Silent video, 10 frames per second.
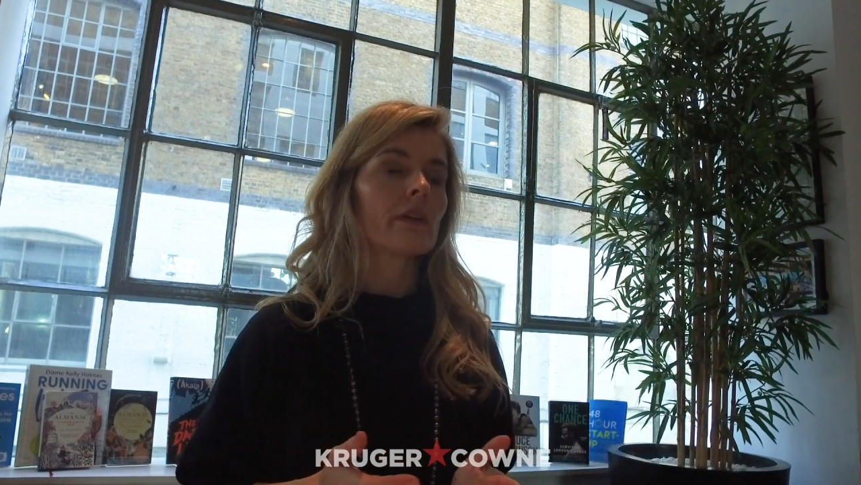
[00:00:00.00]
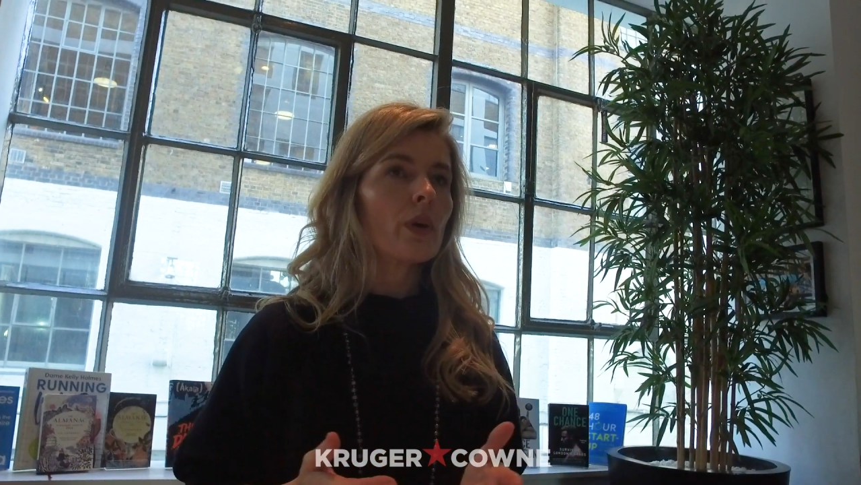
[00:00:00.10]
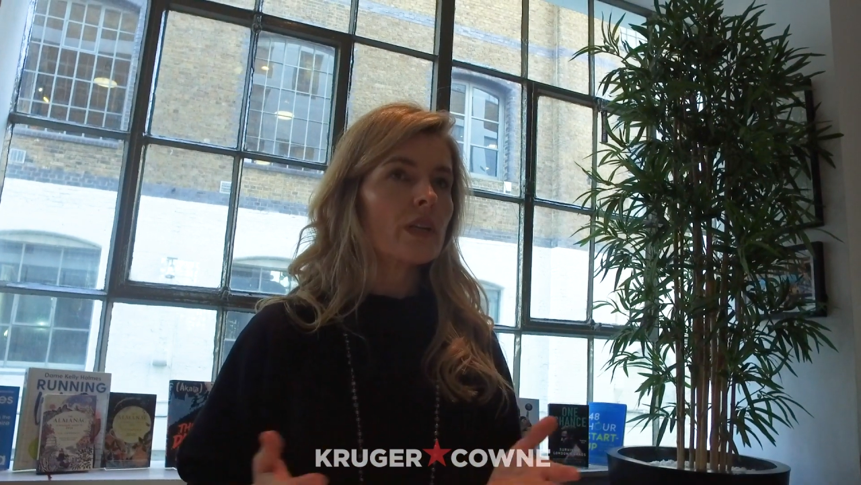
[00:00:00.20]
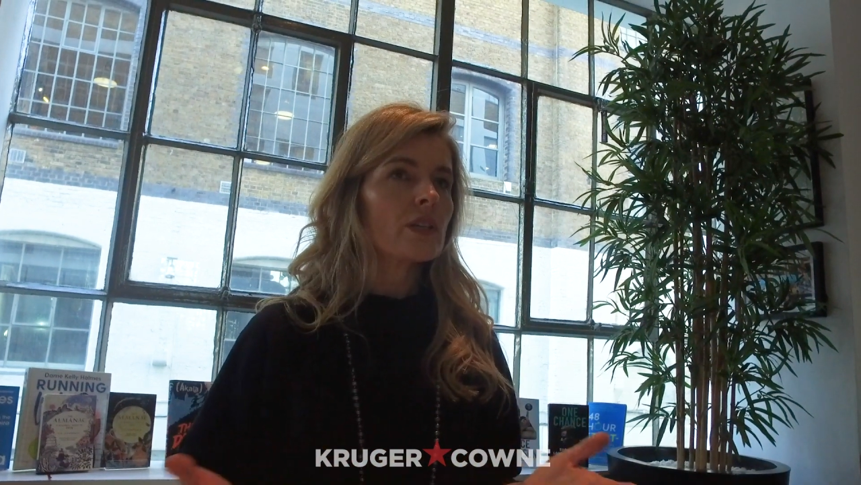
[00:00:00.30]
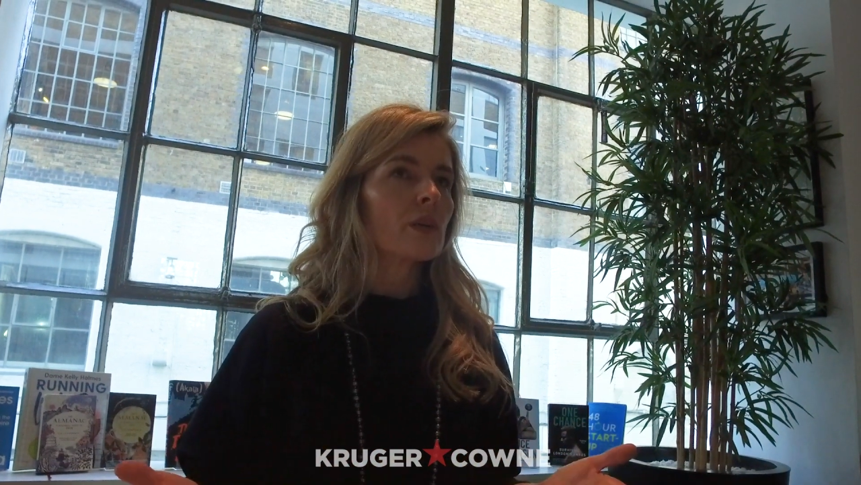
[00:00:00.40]

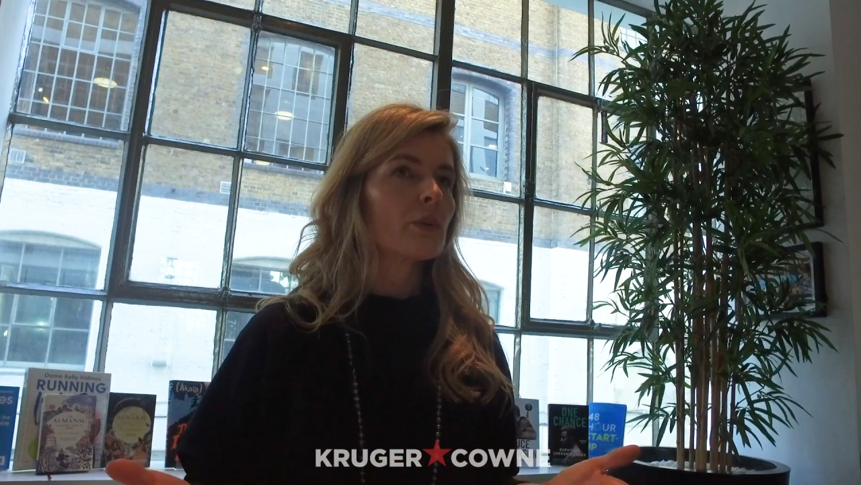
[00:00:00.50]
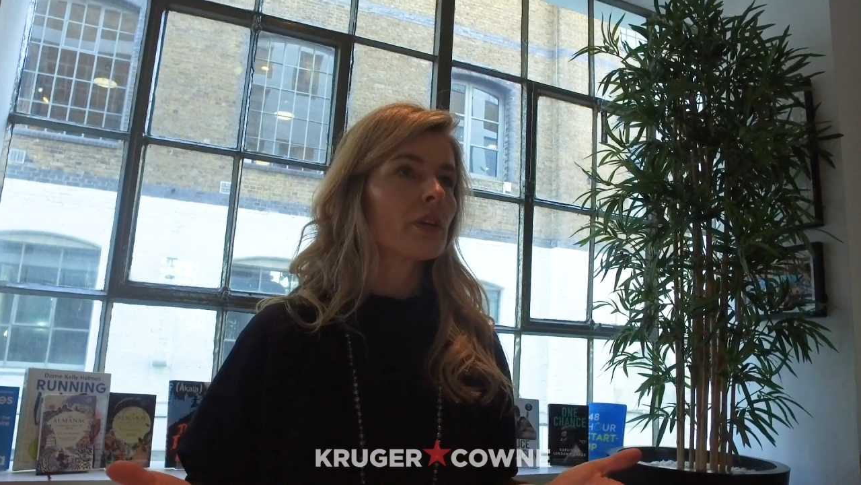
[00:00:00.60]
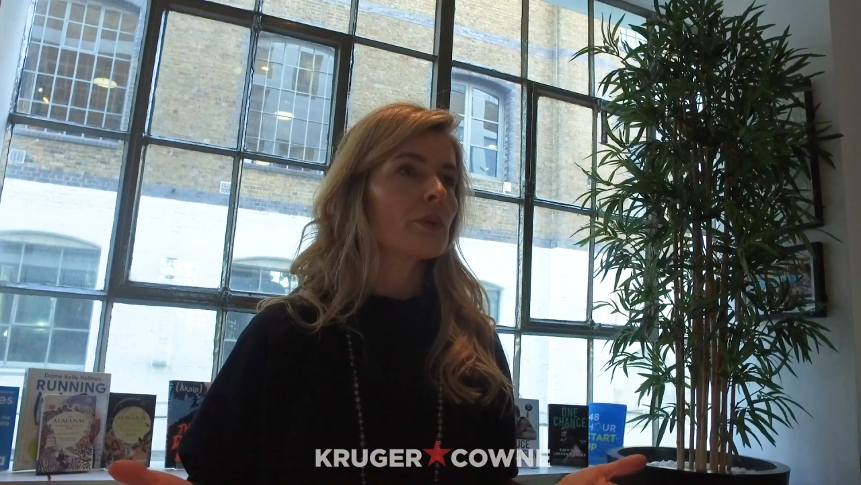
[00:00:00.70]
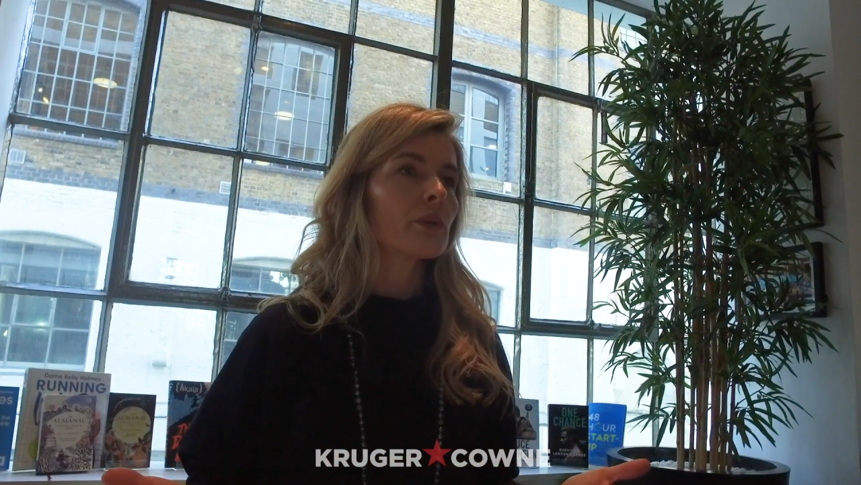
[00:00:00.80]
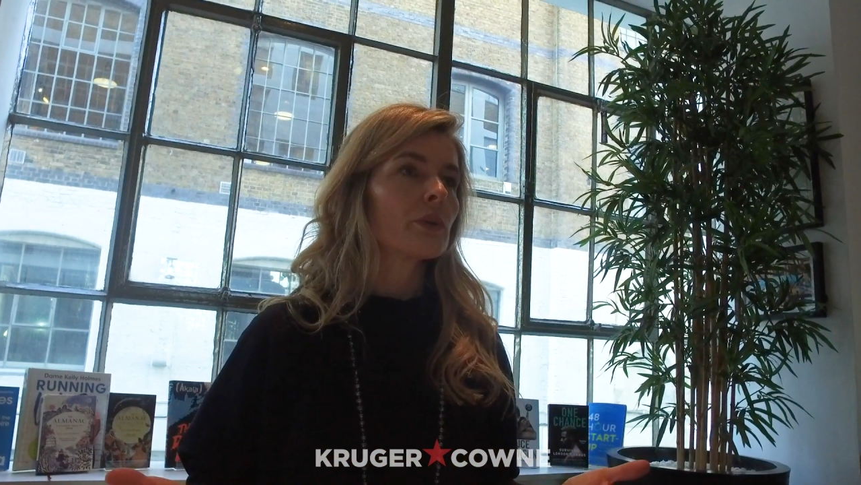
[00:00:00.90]
Where does our
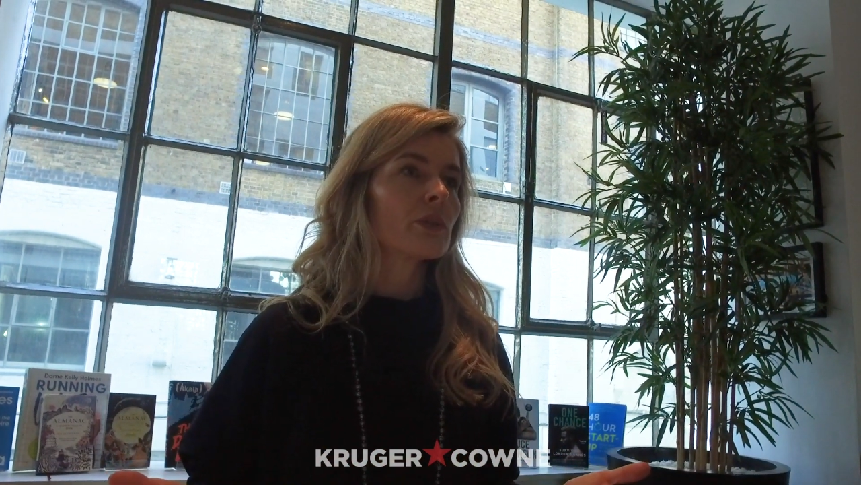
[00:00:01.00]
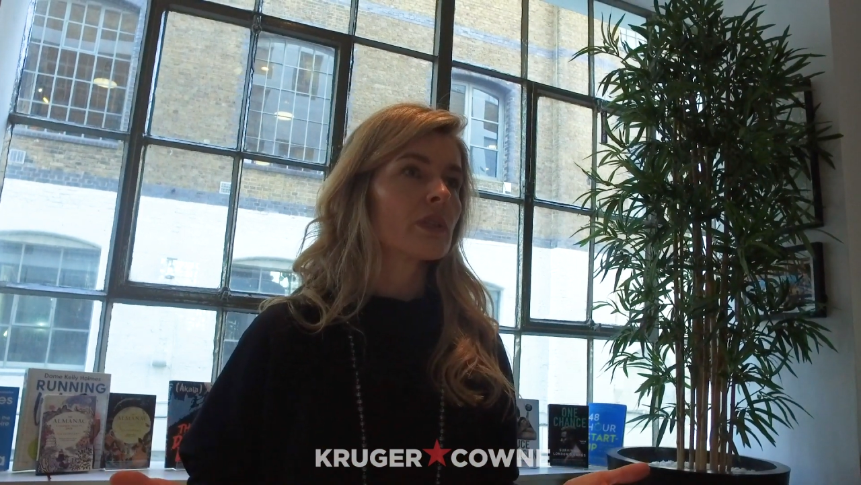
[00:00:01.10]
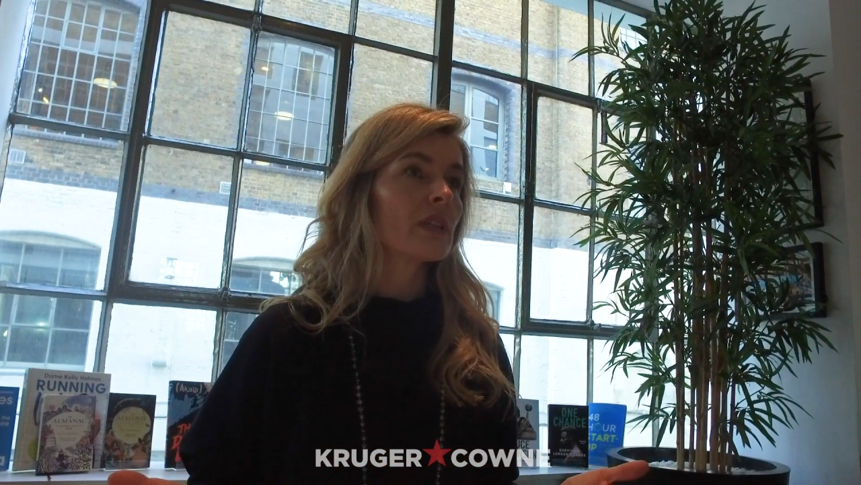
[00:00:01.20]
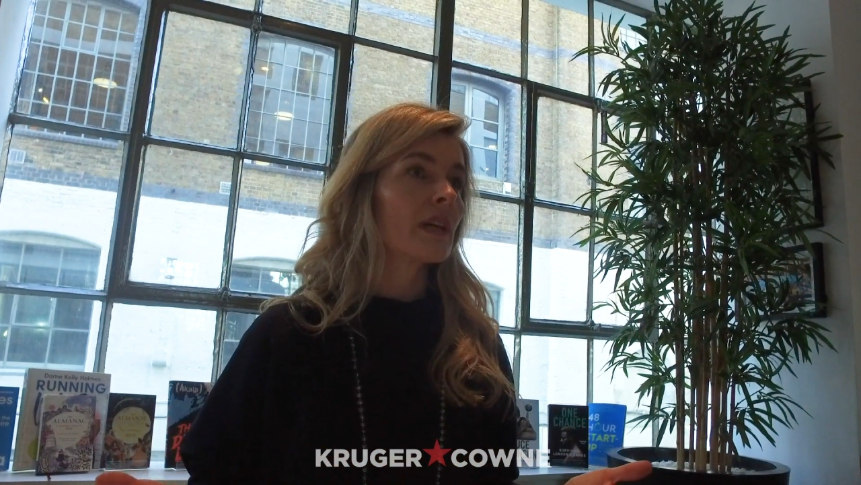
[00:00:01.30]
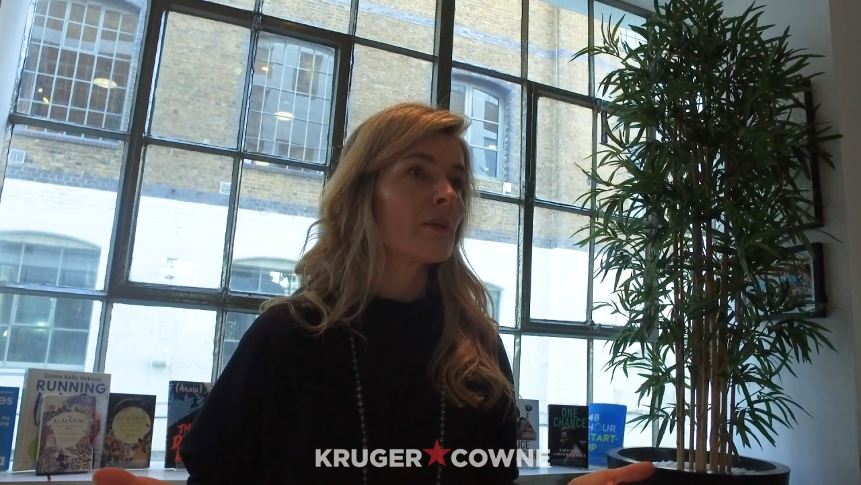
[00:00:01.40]

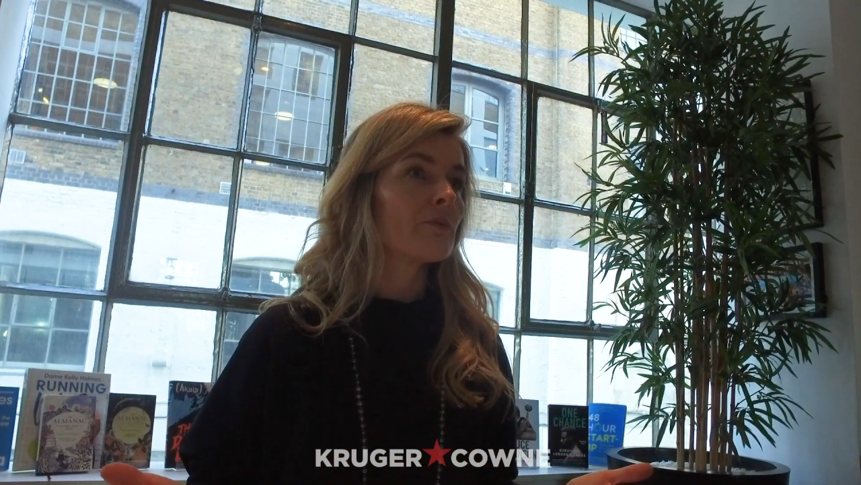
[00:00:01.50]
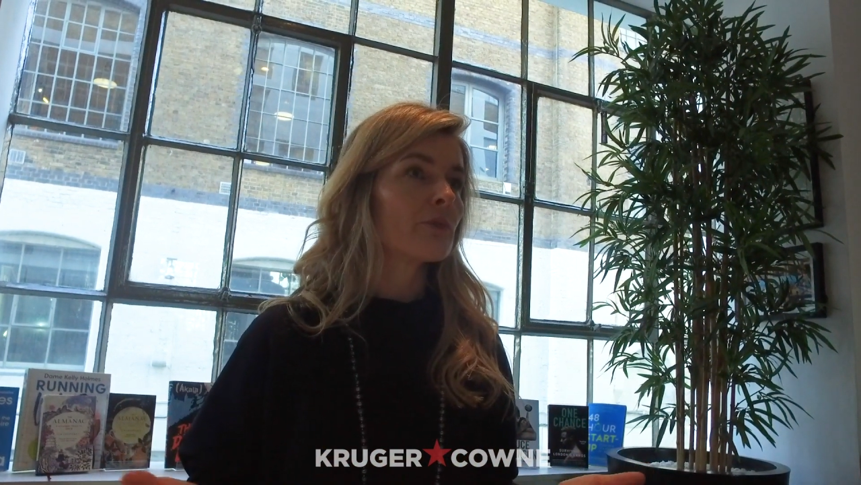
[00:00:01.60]
curiosity come